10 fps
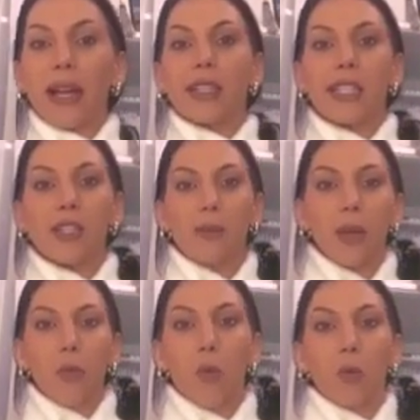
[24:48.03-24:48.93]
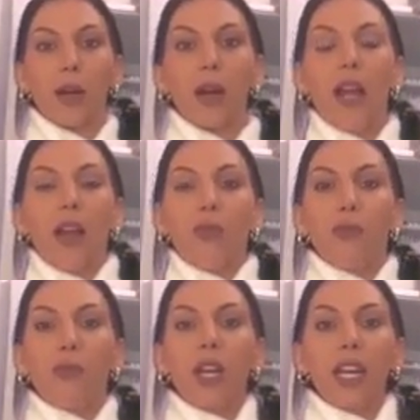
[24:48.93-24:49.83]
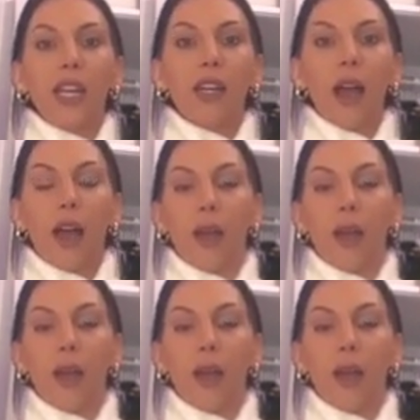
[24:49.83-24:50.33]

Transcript: pants to be more fitted